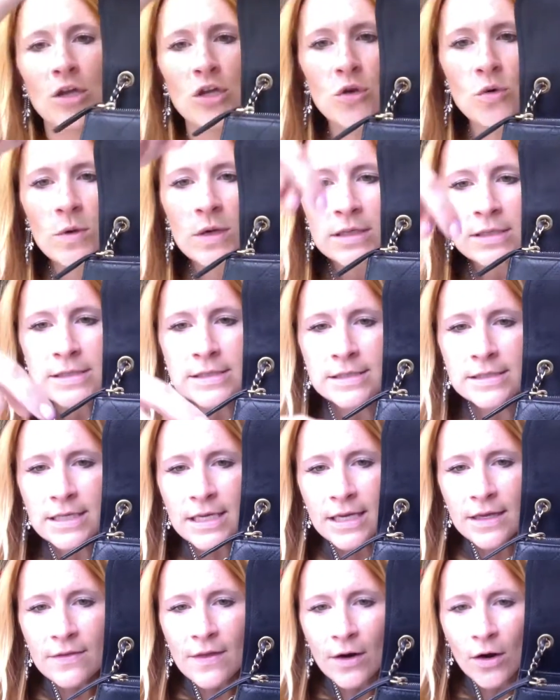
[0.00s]
you can
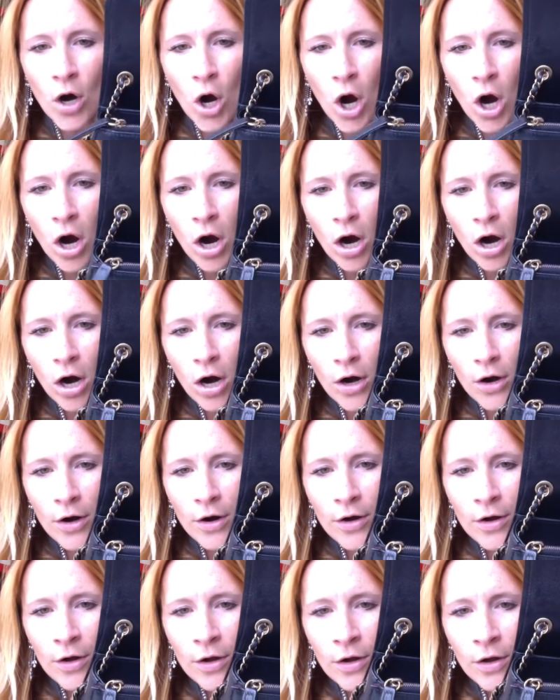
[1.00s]
see there are
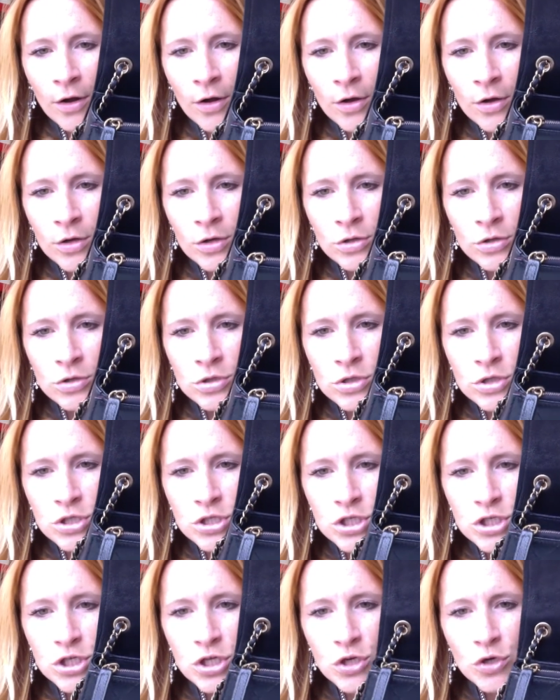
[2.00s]

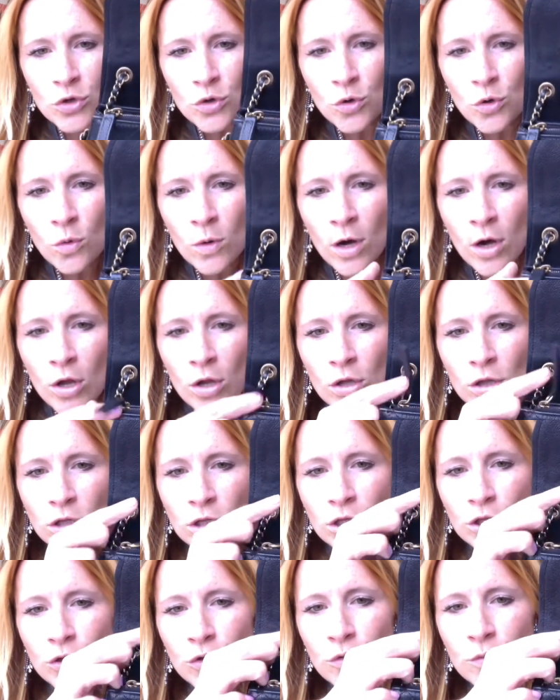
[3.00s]
two
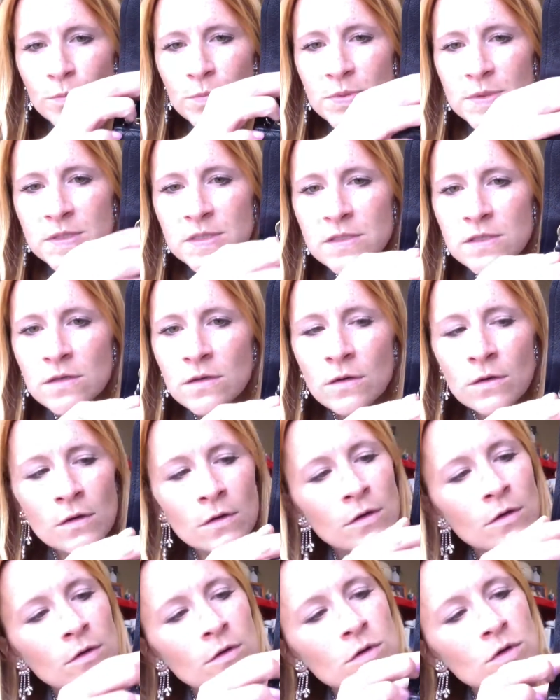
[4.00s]
loops.
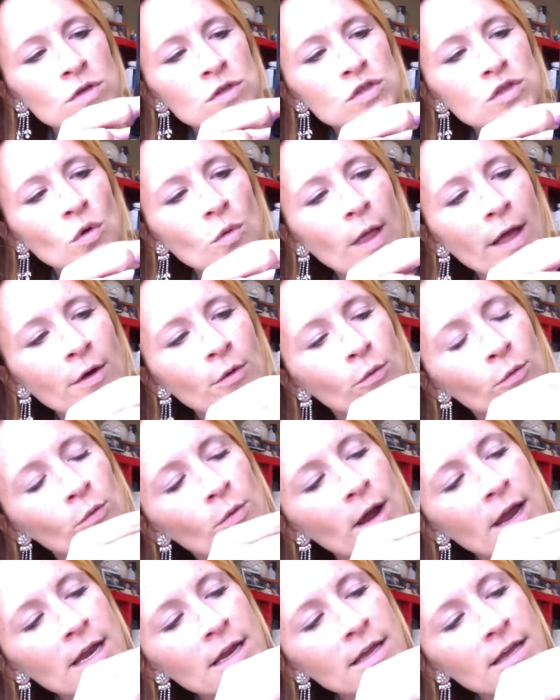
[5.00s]
So like
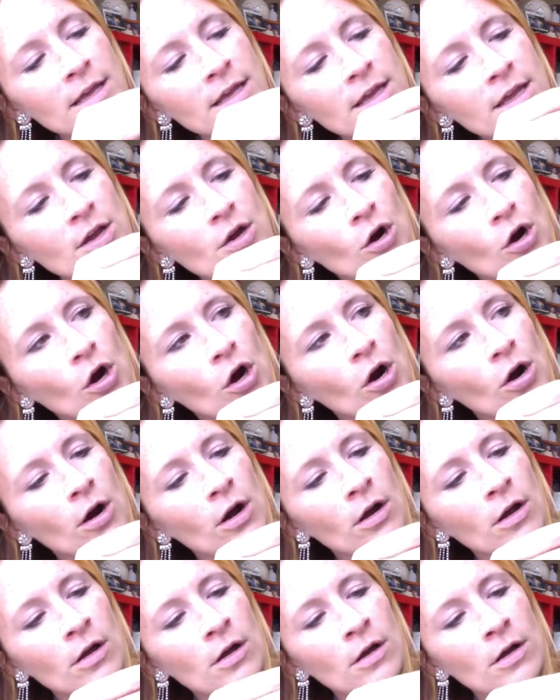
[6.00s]
right here,
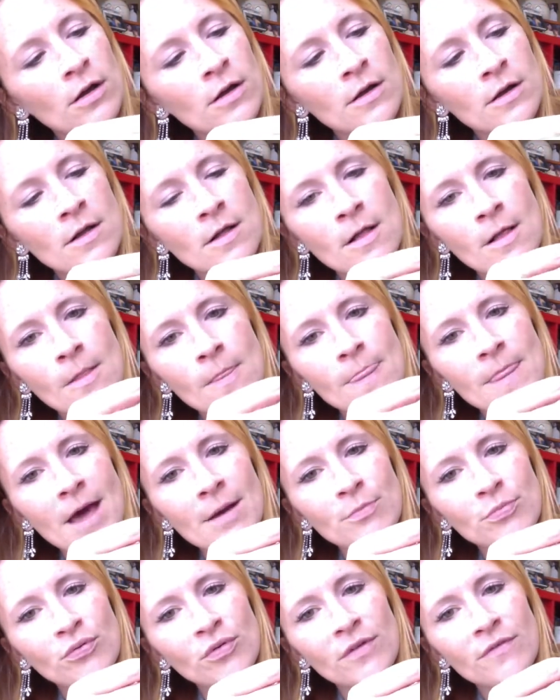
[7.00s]

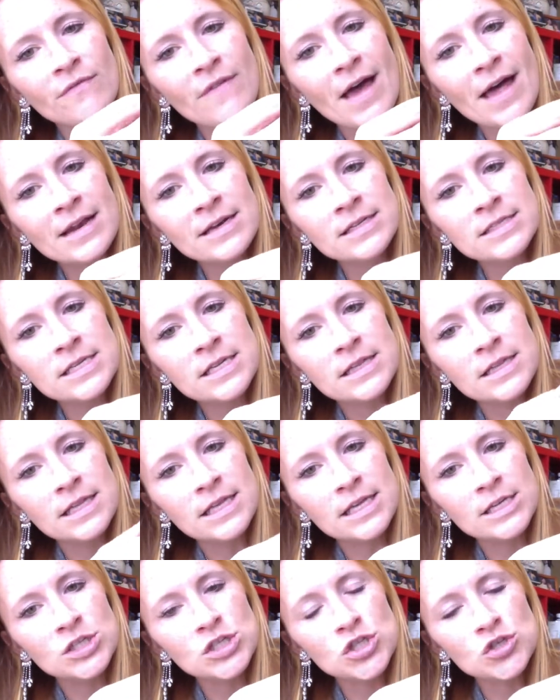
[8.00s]
that prevent
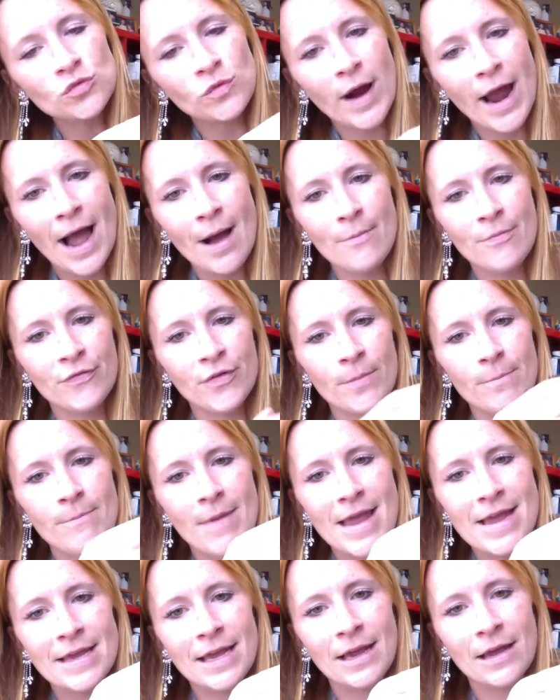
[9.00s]
the strap from
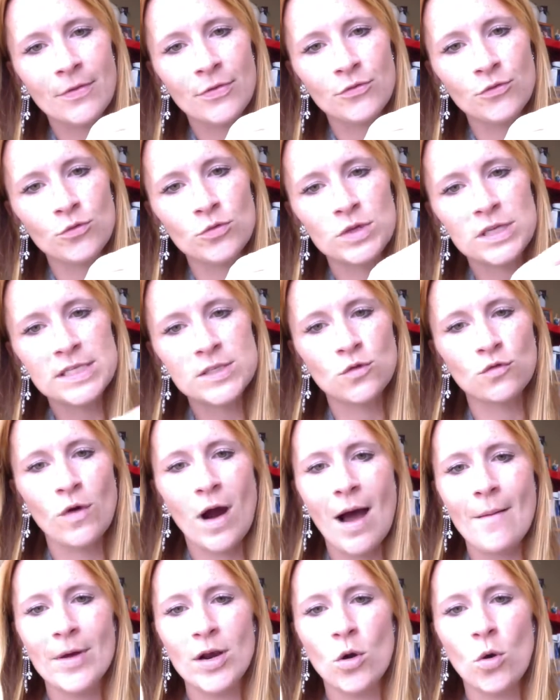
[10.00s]
making it through these
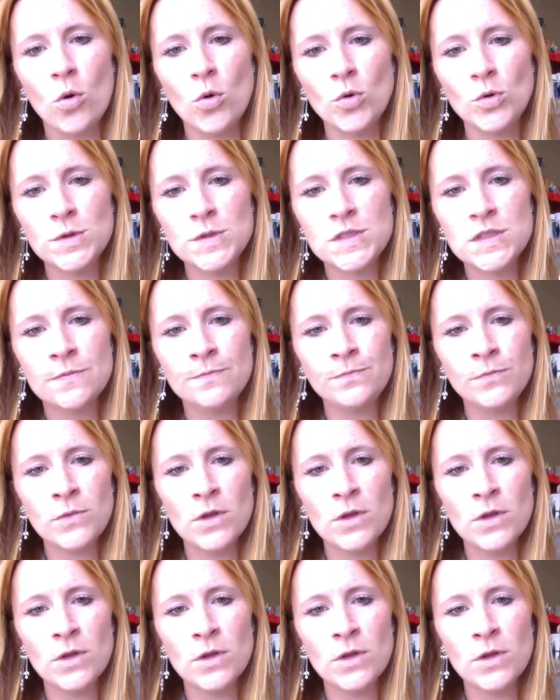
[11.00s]
grommet holes.